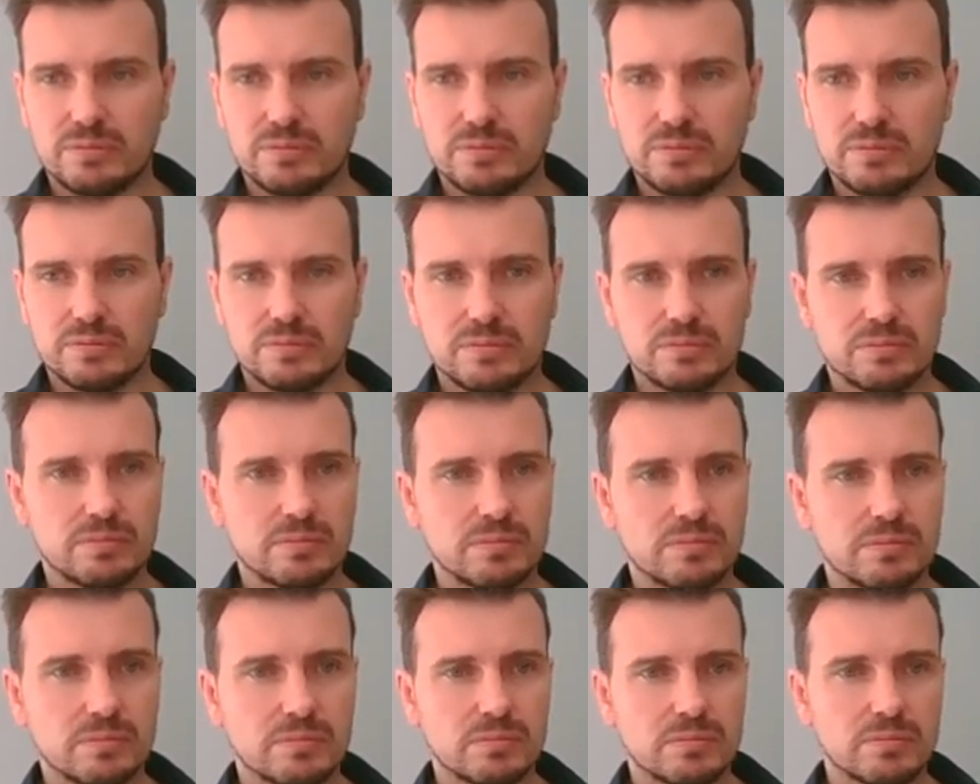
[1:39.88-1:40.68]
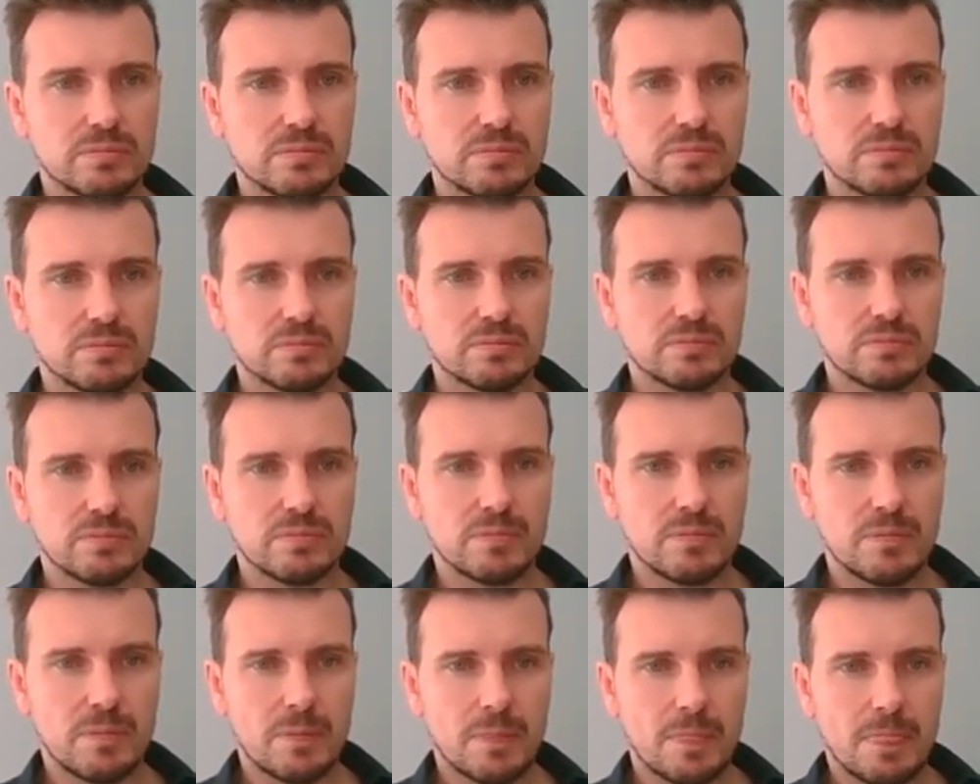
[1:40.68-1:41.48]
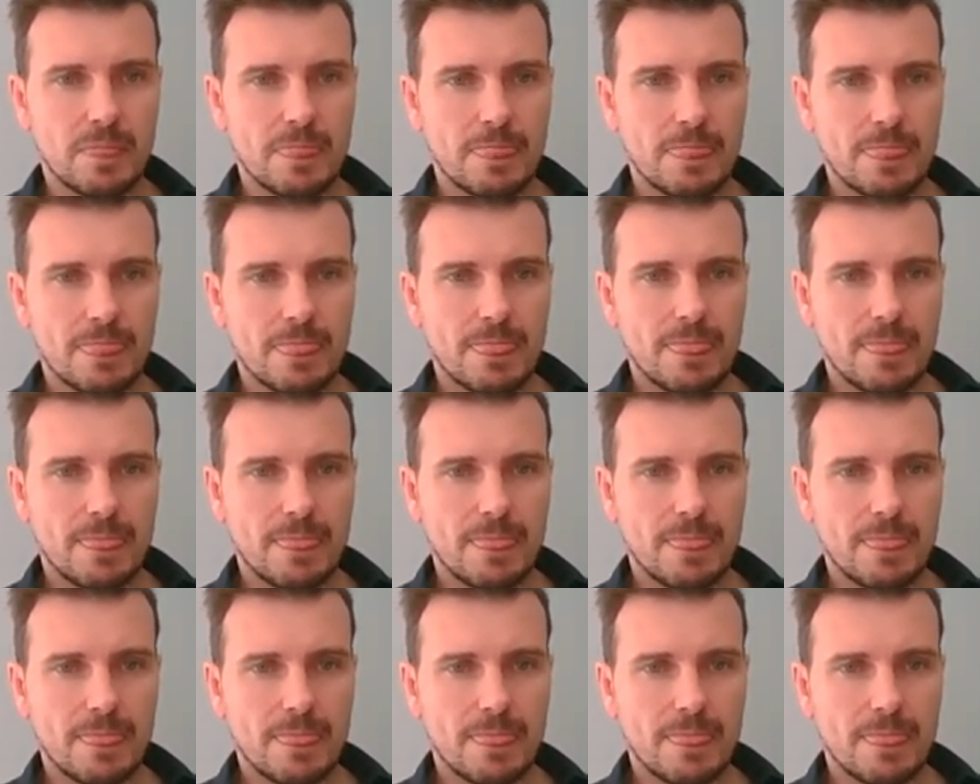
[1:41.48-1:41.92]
(silence)